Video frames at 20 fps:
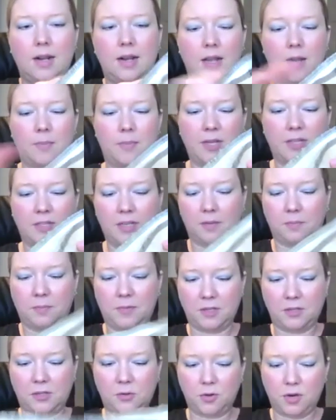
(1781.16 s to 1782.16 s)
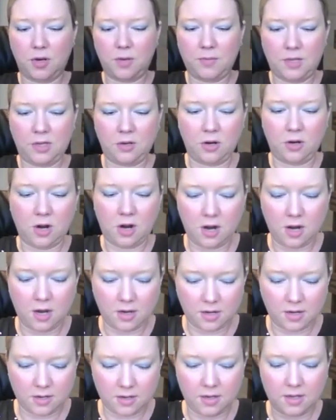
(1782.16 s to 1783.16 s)
I picked up the Scream in Your
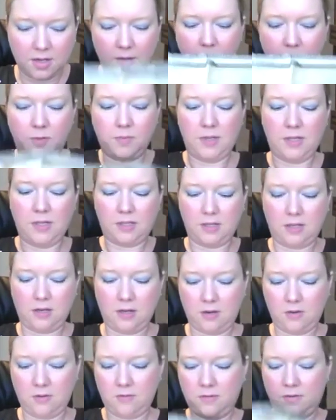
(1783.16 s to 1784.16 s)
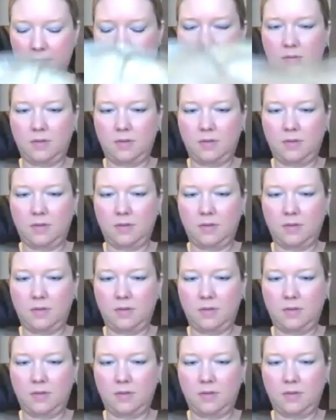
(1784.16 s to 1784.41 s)
Heart a couple of months ago.